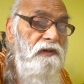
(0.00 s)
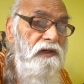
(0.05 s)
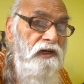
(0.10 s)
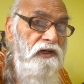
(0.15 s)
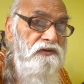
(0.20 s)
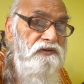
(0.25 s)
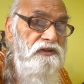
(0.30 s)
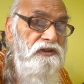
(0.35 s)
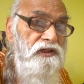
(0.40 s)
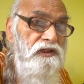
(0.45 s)

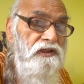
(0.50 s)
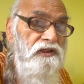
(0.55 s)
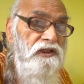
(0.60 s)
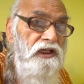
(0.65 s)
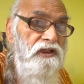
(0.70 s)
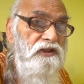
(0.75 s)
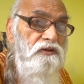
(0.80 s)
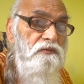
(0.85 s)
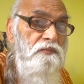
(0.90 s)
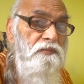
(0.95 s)
asi.
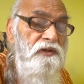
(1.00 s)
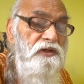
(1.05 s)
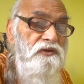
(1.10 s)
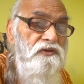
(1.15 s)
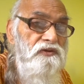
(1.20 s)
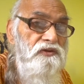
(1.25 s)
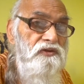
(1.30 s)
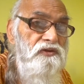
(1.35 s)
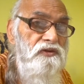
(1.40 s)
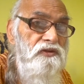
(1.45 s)
Tat
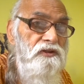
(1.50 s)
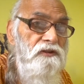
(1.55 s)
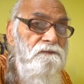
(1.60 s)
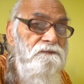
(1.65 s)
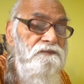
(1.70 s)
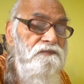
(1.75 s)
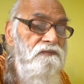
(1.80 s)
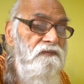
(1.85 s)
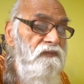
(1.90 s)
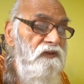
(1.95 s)
means
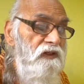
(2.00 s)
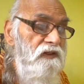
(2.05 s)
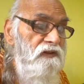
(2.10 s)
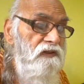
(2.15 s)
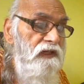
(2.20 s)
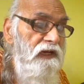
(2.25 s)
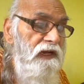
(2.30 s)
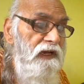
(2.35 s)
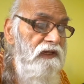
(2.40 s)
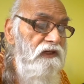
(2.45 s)

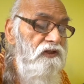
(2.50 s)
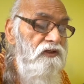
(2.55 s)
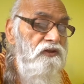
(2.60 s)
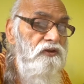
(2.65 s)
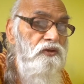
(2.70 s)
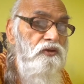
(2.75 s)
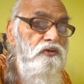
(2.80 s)
that